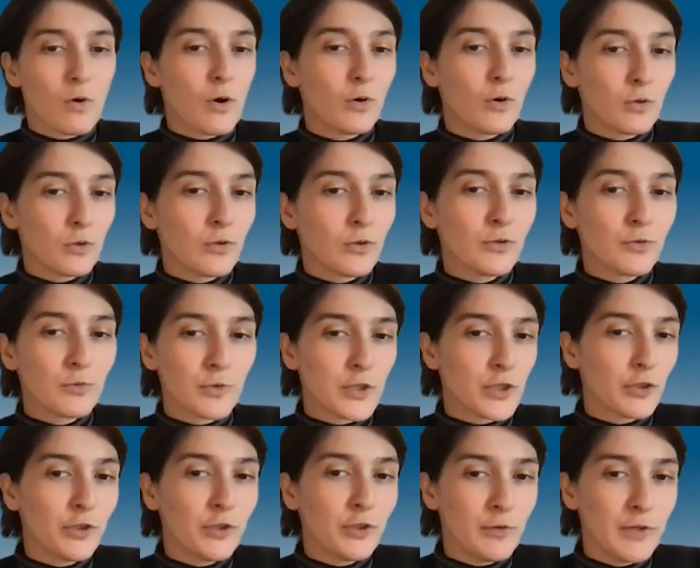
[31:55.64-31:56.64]
Hold
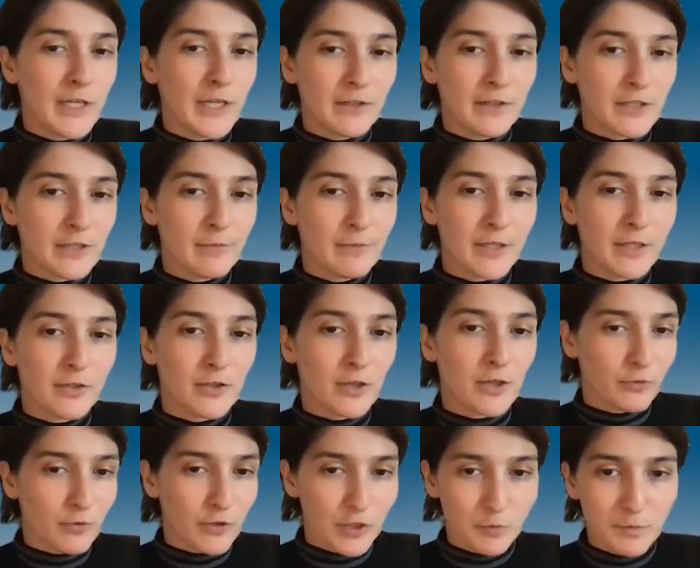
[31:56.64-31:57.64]
until you hear something,
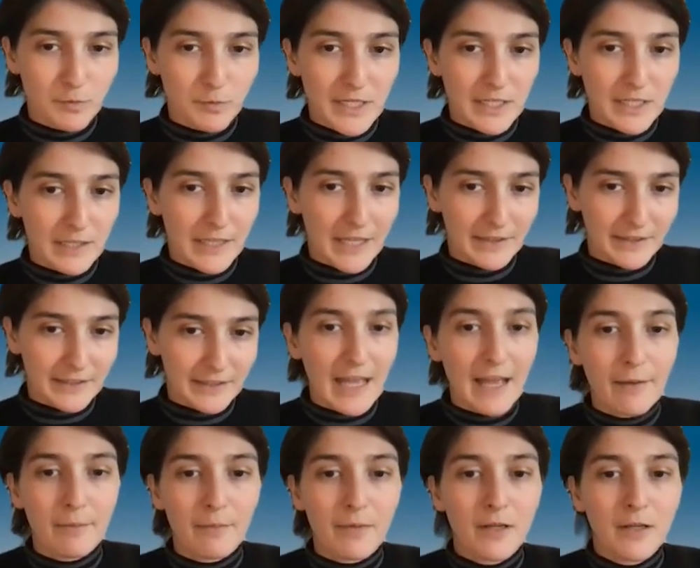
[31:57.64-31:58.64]
don't speak, let
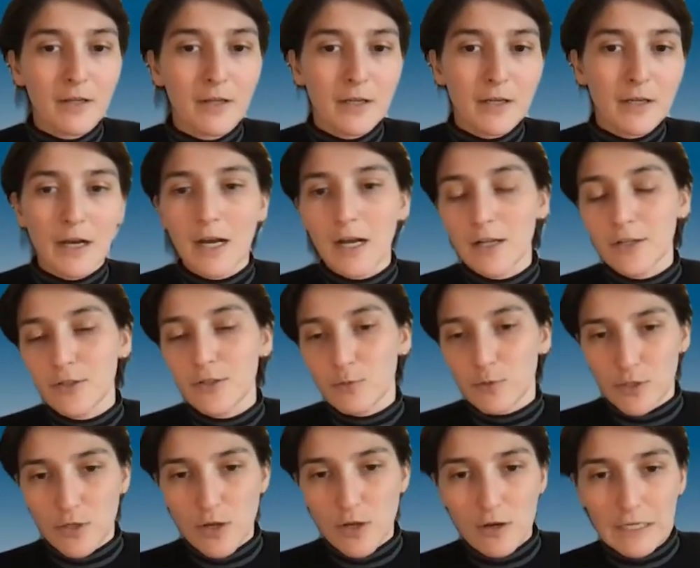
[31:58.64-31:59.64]
them do
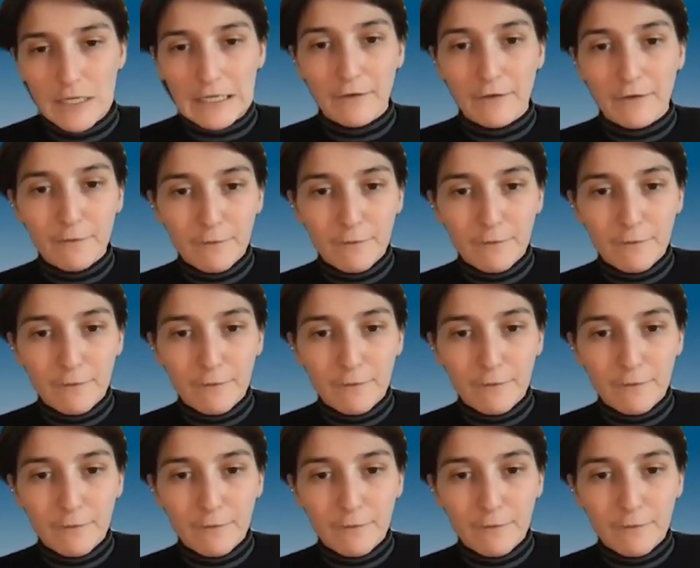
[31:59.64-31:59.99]
the talking